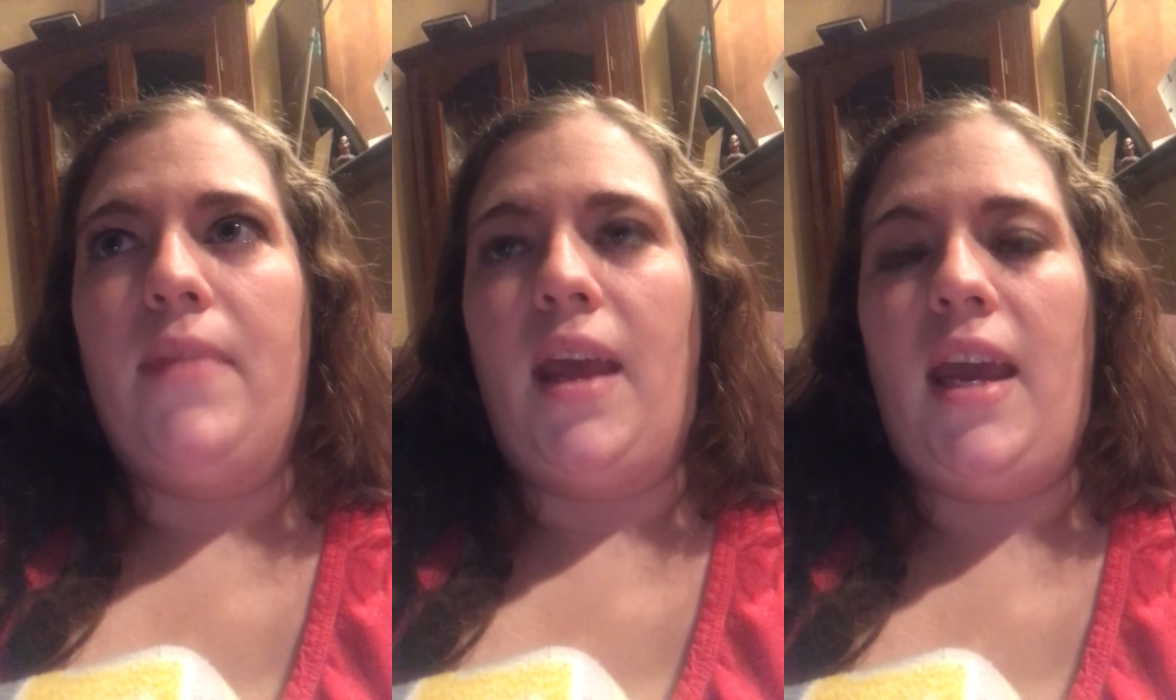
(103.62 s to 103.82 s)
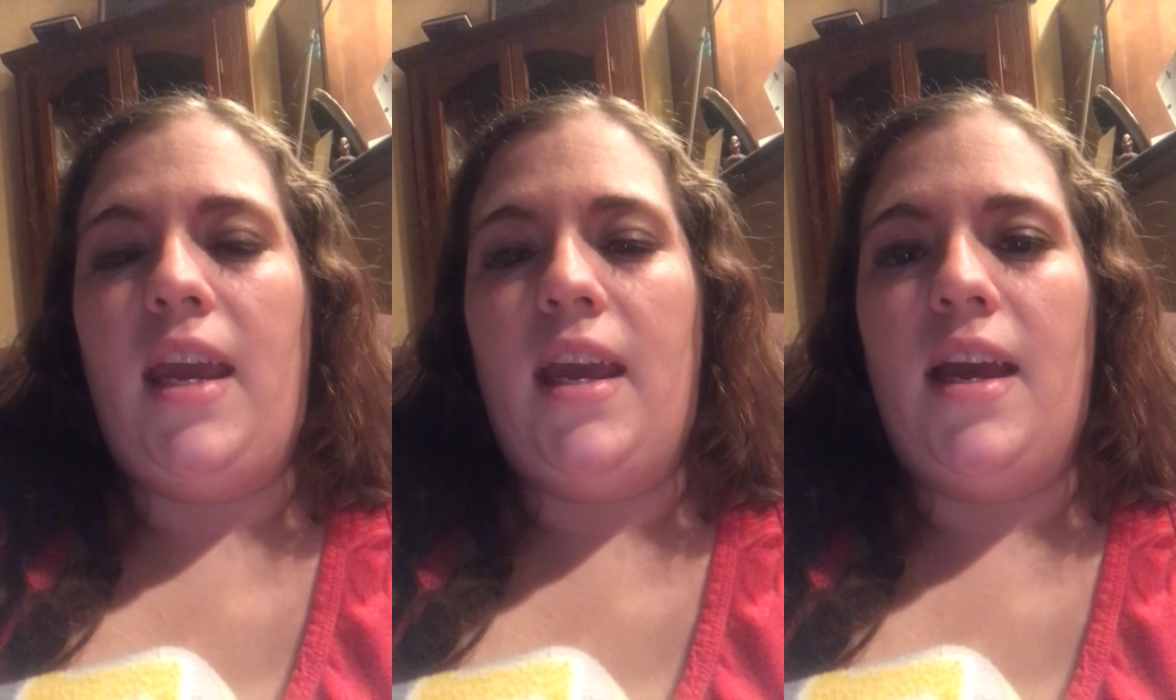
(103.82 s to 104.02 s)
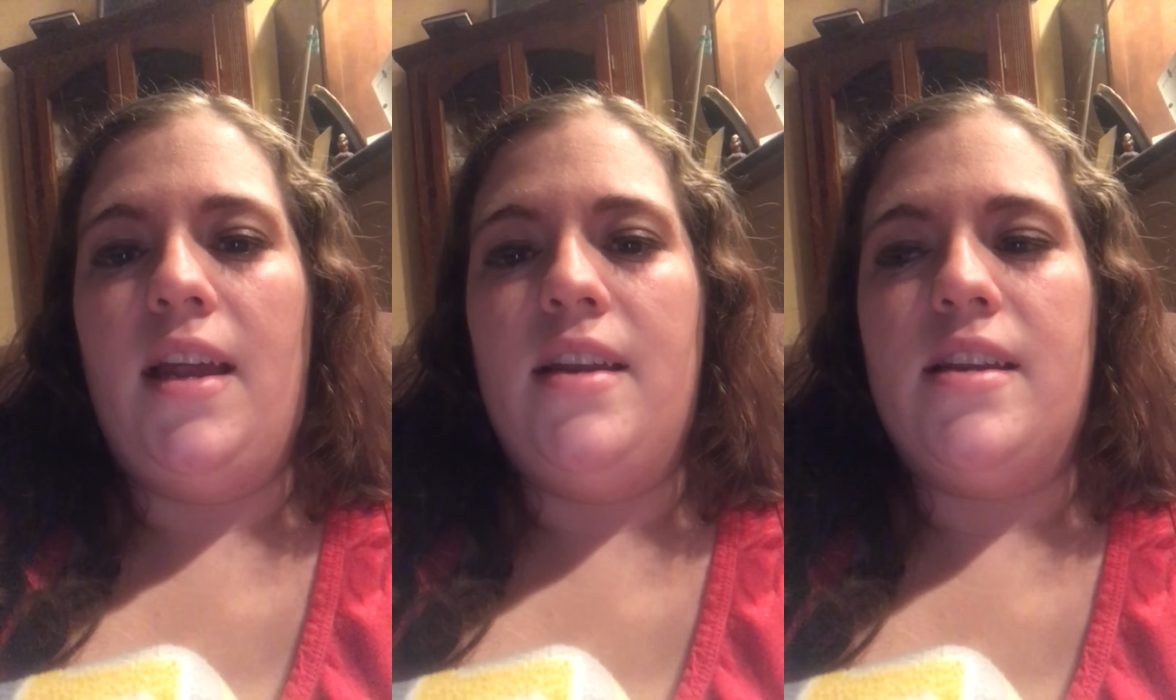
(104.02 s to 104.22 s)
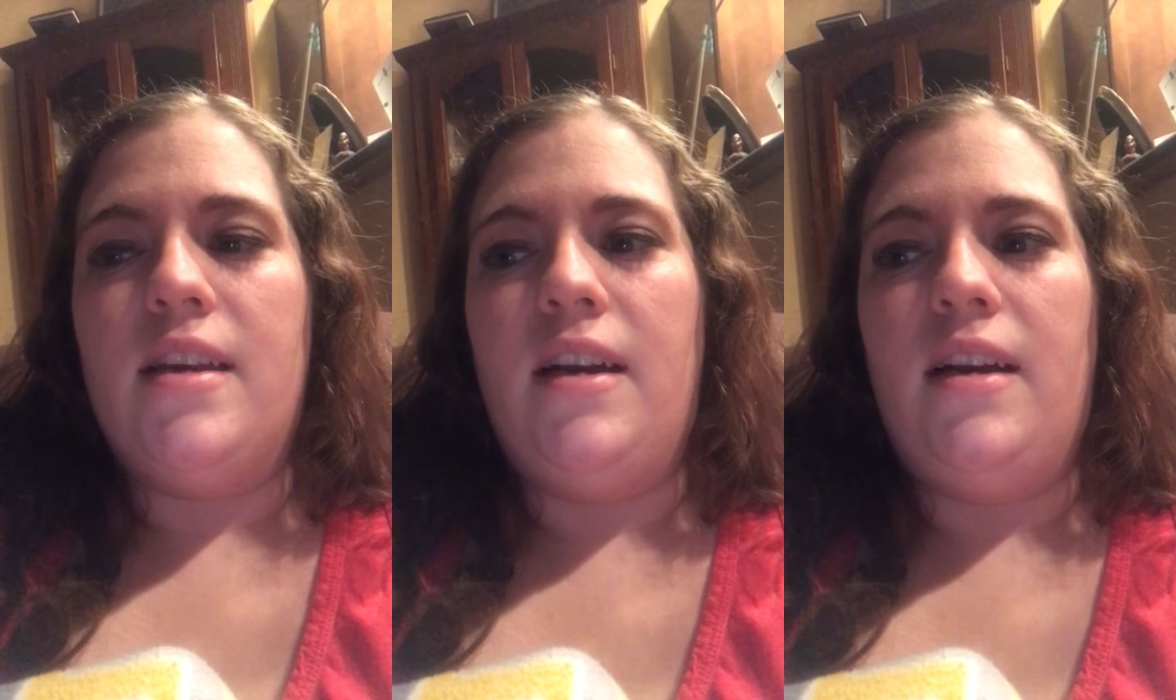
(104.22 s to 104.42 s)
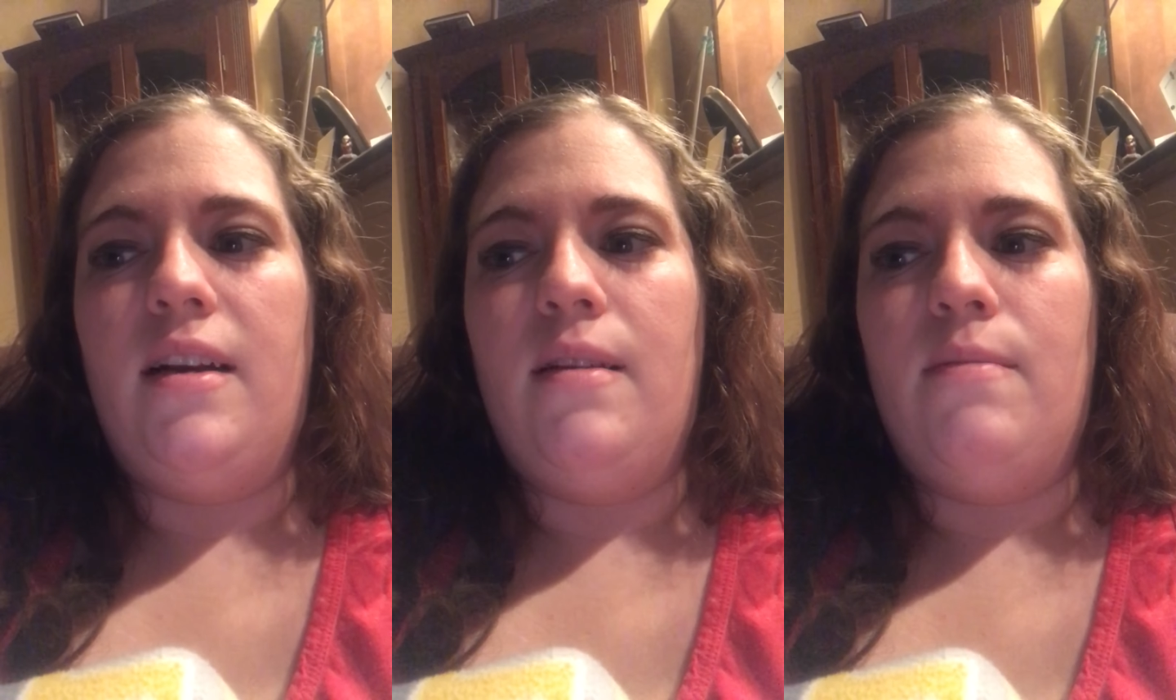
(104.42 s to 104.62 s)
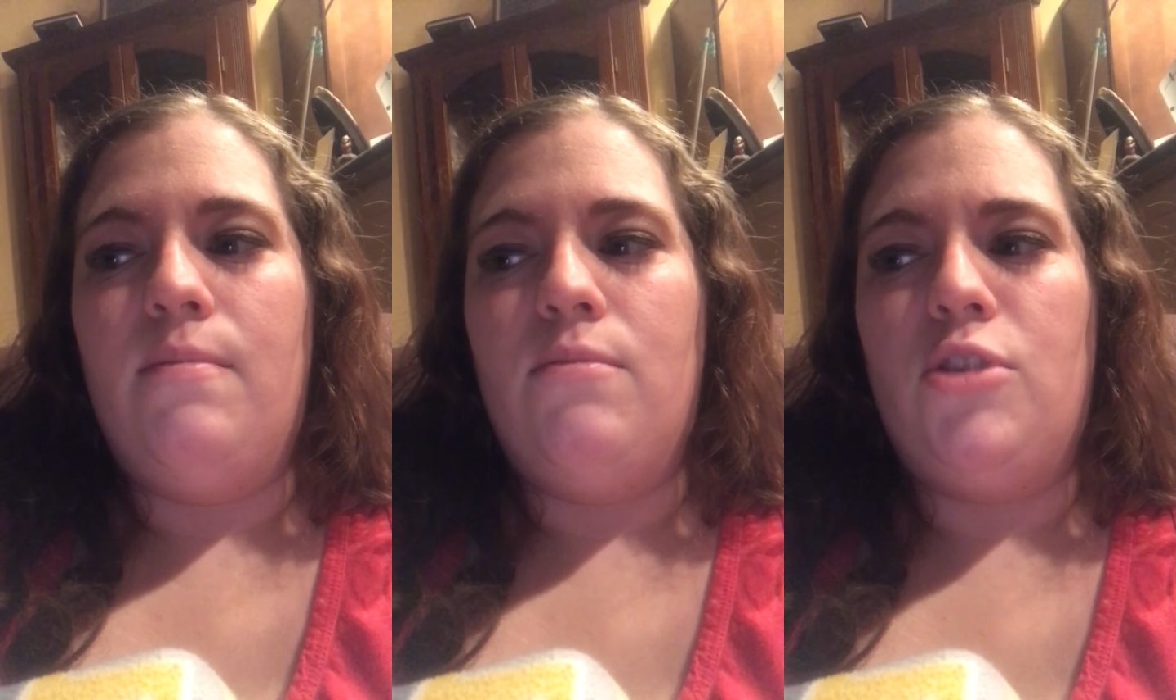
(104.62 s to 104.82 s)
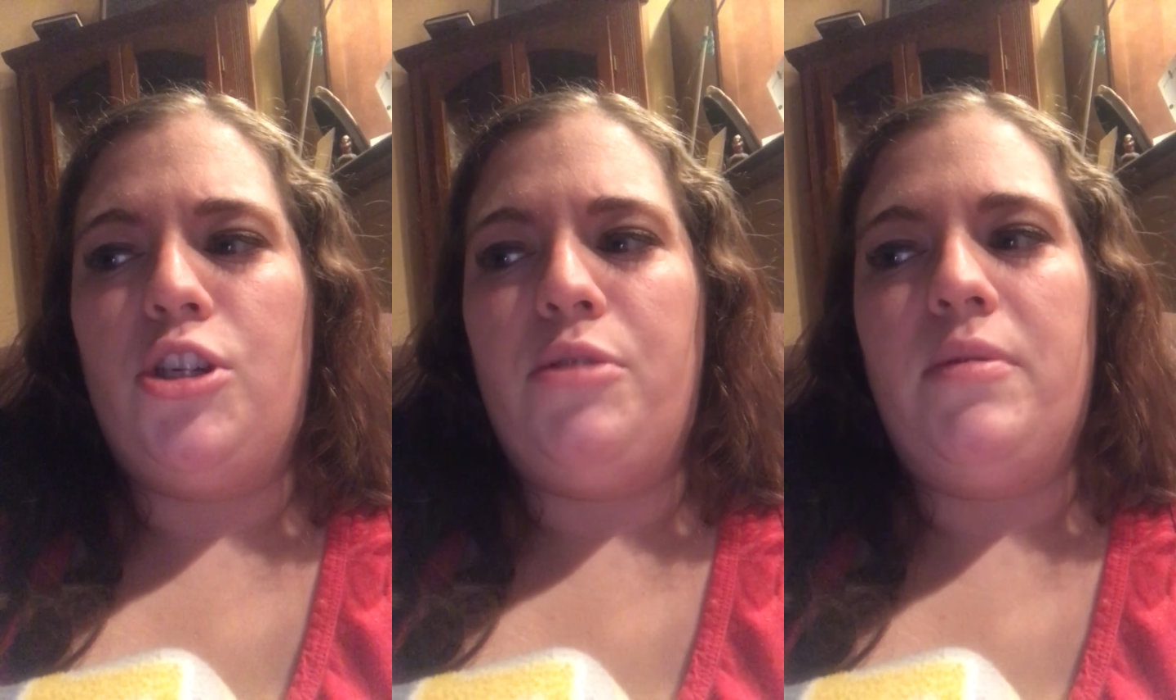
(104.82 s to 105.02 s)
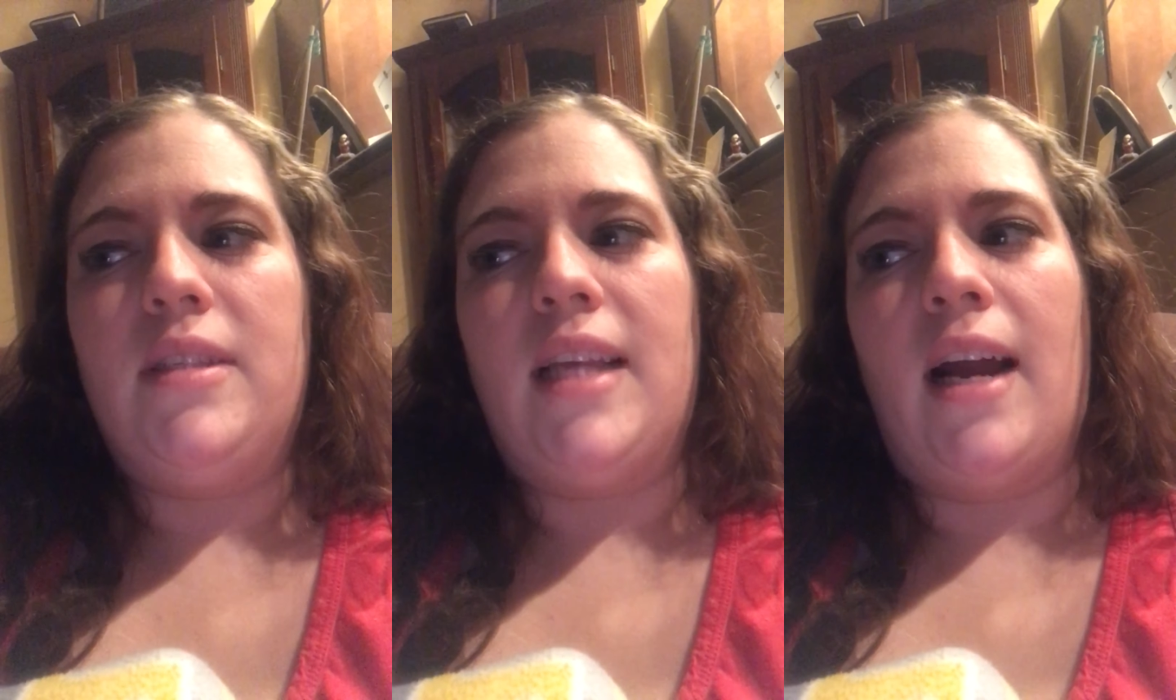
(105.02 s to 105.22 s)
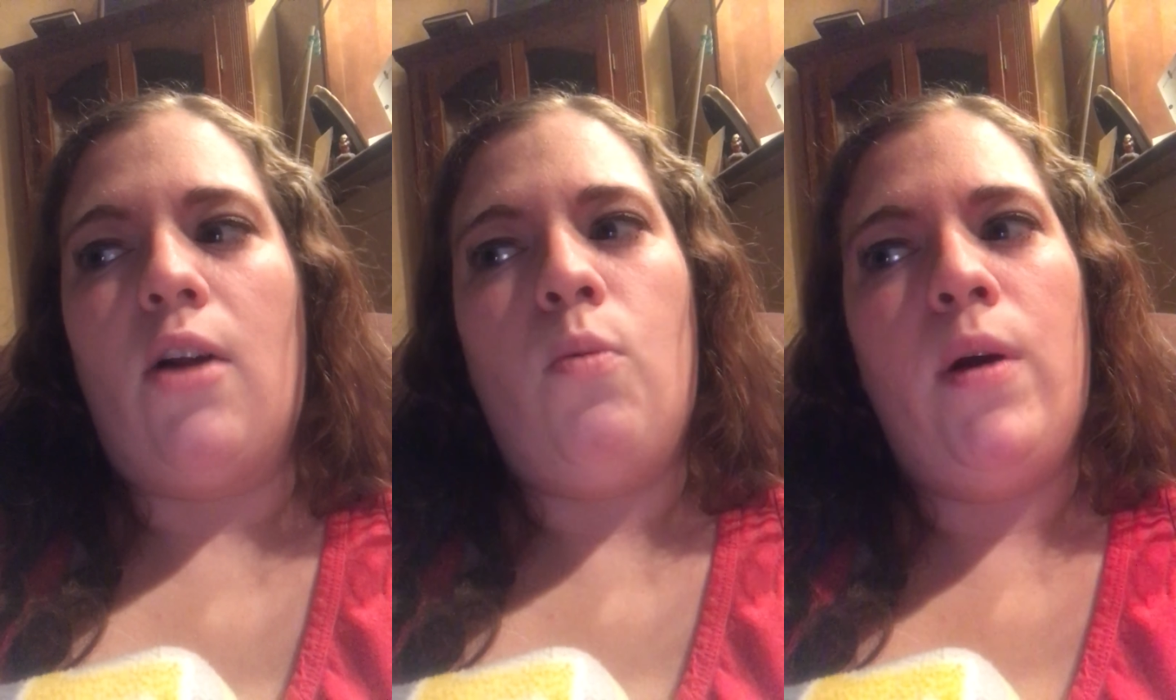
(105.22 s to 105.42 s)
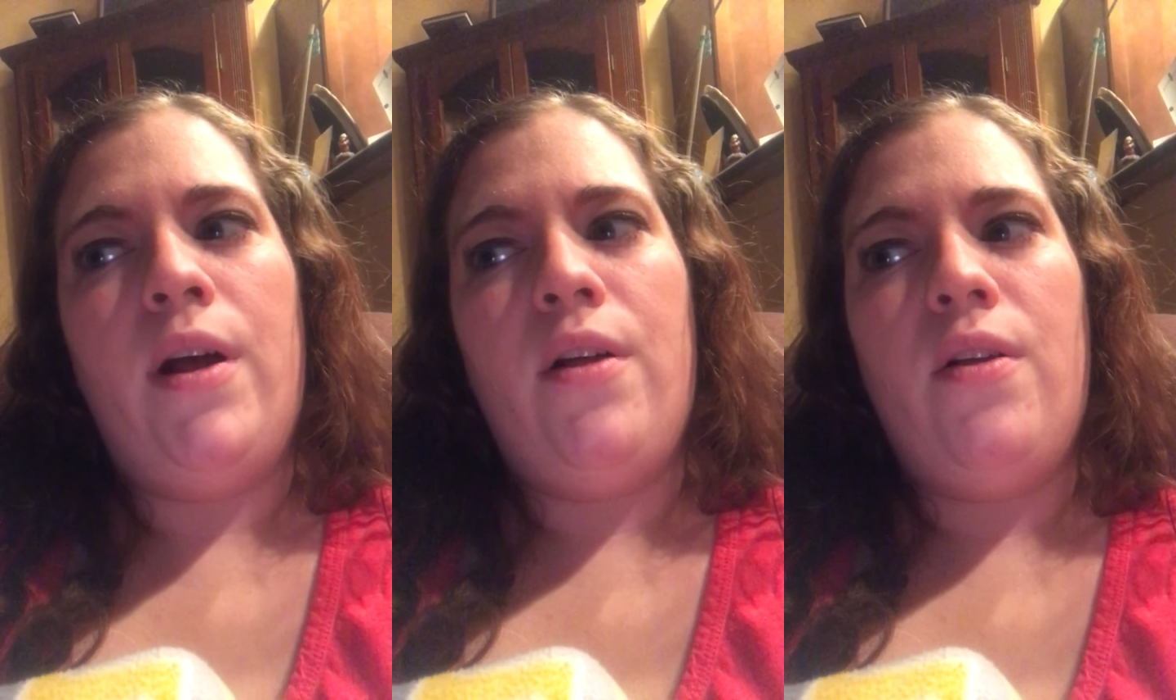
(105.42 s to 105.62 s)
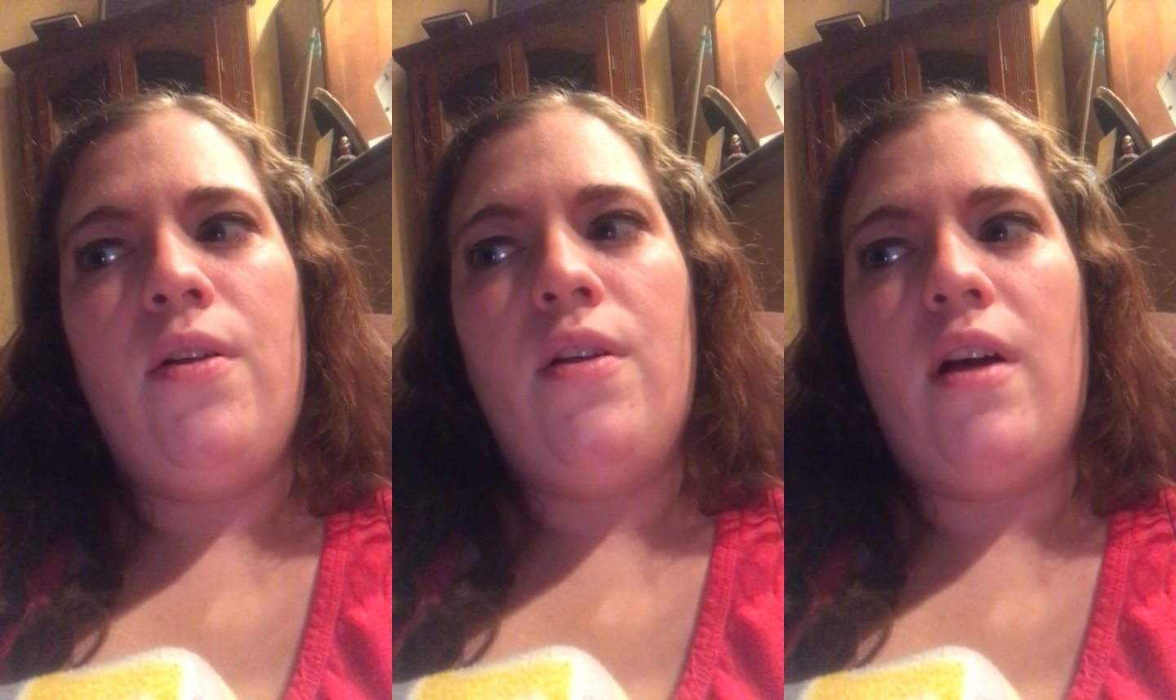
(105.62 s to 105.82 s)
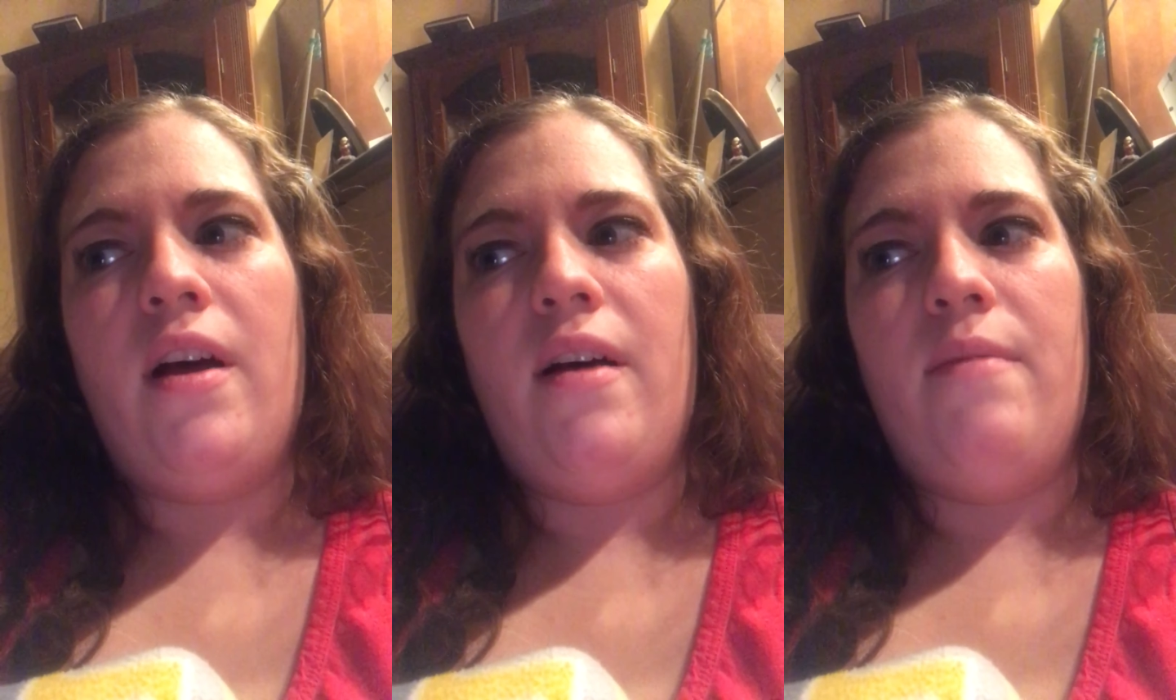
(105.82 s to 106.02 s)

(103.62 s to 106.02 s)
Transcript: and she was like, well,